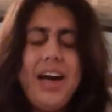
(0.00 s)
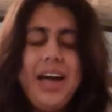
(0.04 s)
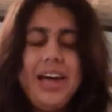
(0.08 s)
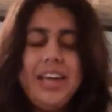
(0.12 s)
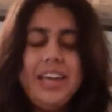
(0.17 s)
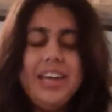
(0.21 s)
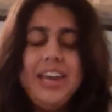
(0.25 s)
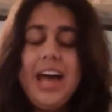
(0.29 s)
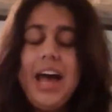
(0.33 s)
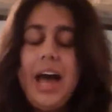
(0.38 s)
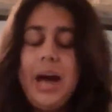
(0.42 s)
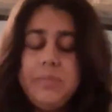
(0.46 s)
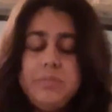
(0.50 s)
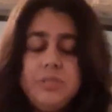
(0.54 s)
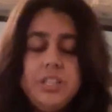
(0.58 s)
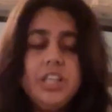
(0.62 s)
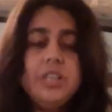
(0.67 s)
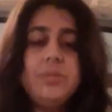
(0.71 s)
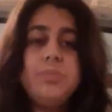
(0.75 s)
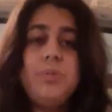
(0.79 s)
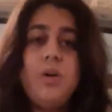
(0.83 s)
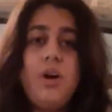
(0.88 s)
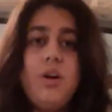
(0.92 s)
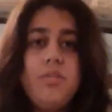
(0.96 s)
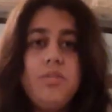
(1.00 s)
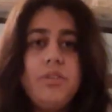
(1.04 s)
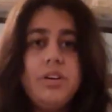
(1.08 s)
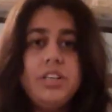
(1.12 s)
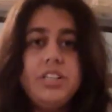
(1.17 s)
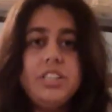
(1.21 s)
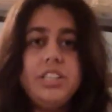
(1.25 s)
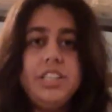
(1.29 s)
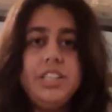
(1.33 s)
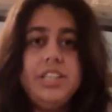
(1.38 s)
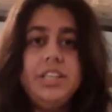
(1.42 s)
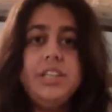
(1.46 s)
in abject
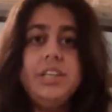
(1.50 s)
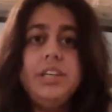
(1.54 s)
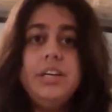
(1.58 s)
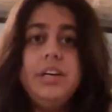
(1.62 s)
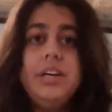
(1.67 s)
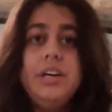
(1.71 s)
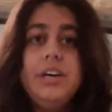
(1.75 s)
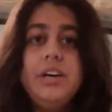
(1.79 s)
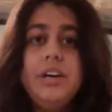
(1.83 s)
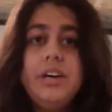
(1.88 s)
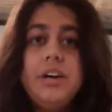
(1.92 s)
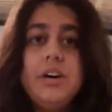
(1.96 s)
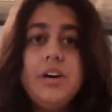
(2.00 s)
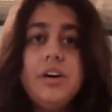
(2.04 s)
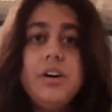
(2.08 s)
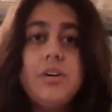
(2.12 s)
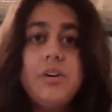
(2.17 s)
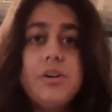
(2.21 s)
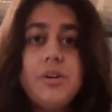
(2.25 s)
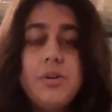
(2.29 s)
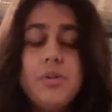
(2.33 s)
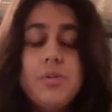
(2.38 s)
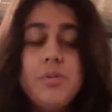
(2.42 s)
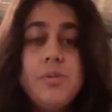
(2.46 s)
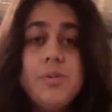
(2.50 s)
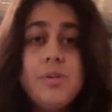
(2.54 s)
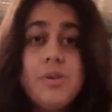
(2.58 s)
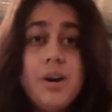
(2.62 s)
poverty who